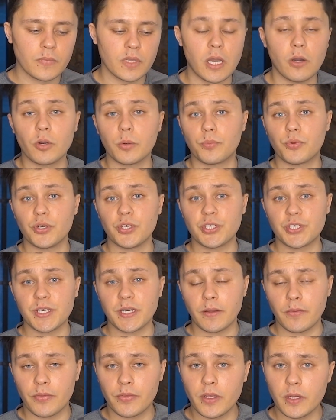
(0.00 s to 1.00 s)
I would appreciate
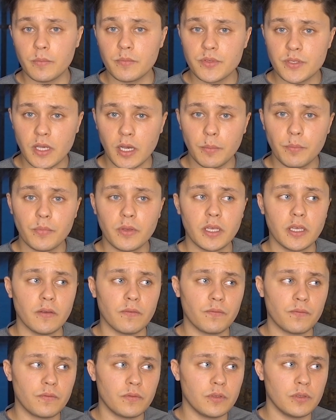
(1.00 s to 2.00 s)
a thumbs up.
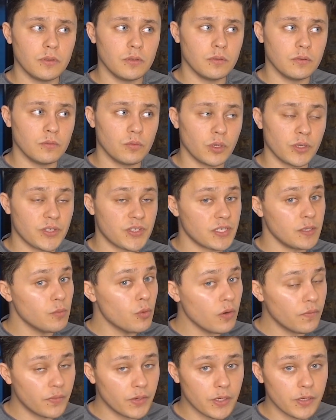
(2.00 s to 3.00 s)
If you want to see
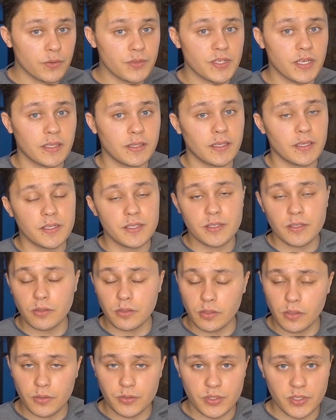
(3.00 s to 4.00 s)
more videos like this, you
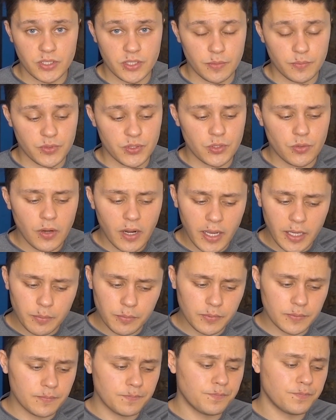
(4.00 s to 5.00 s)
could also subscribe
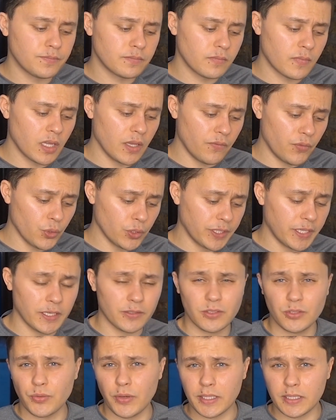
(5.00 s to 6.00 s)
if you want to get
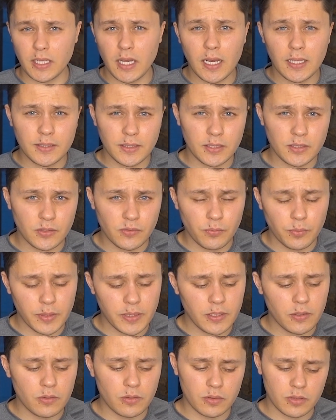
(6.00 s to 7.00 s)
into direct content of
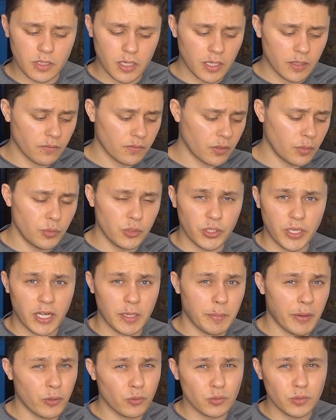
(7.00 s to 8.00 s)
me or kind of communicate
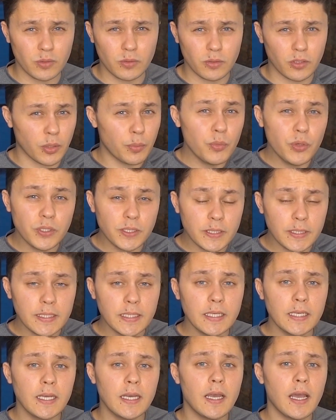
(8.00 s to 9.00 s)
in my own little
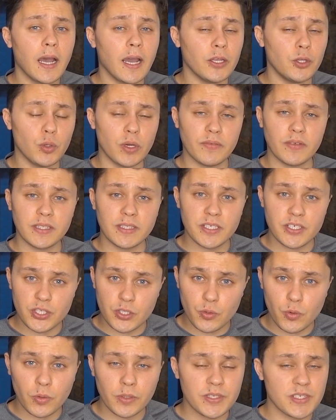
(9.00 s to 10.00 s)
community, I do have a
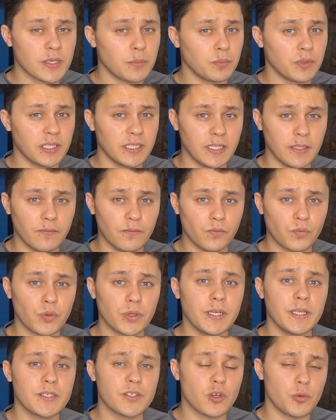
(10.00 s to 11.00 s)
Discord. It's completely
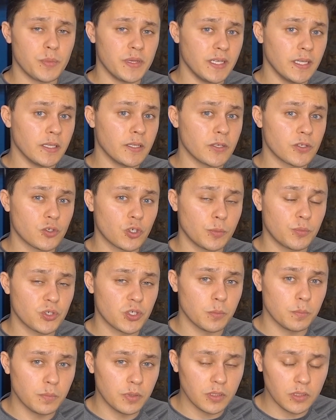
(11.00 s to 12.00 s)
free. It's going to be in the
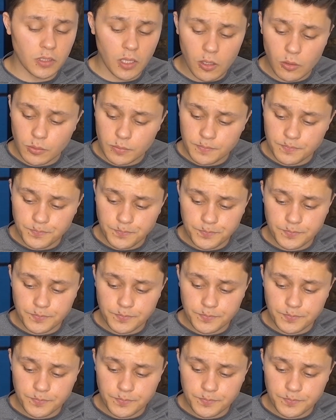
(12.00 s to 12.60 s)
description below.